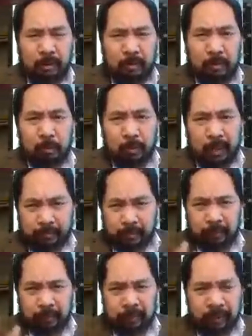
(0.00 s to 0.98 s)
we have to
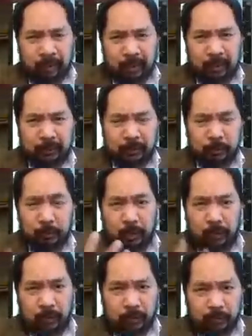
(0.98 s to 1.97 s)
realize where
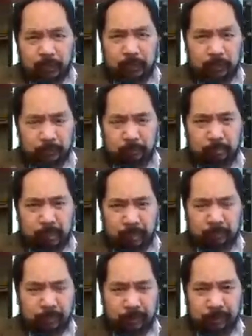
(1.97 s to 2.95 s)
those certain
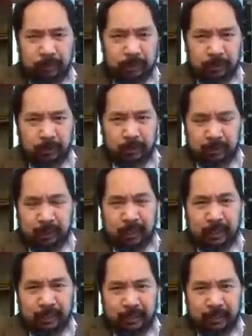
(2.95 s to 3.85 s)
boundaries lay,